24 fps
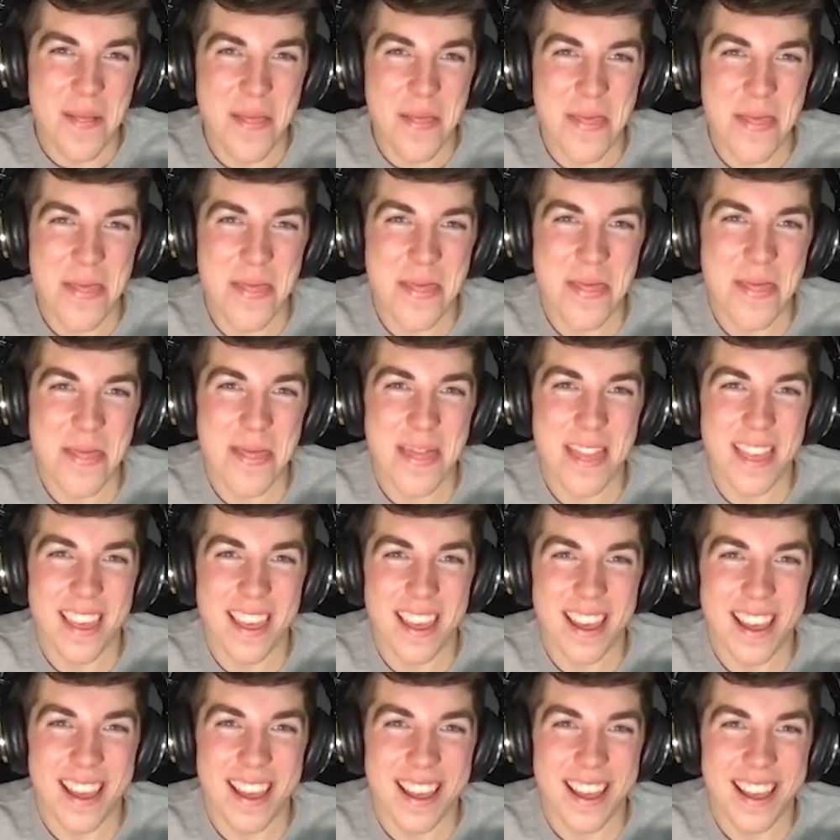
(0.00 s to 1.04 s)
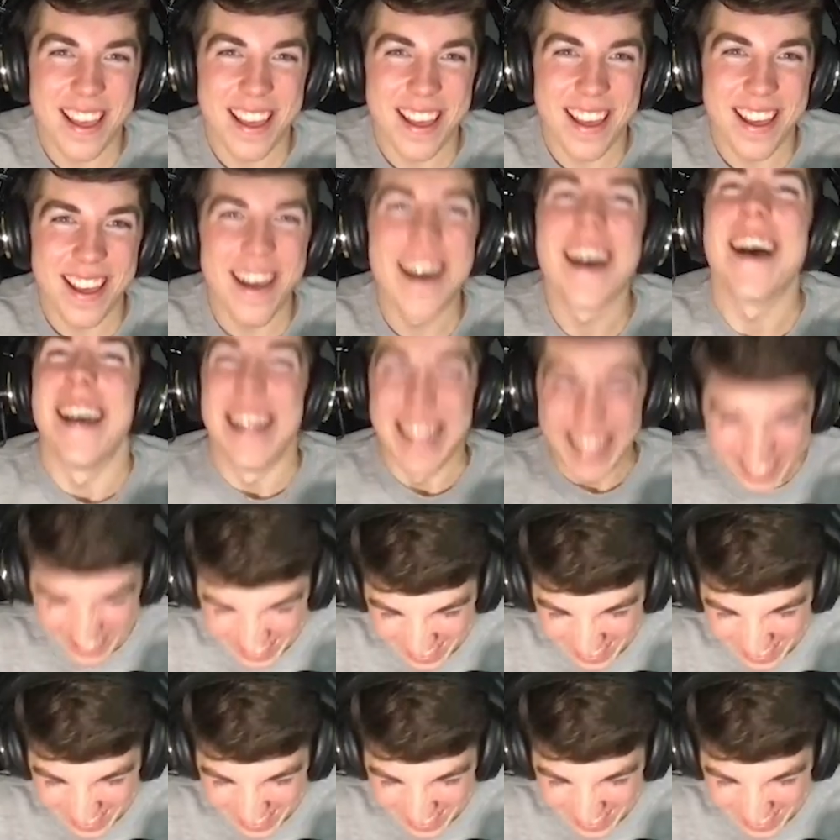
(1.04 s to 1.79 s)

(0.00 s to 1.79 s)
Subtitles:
I think they can, and a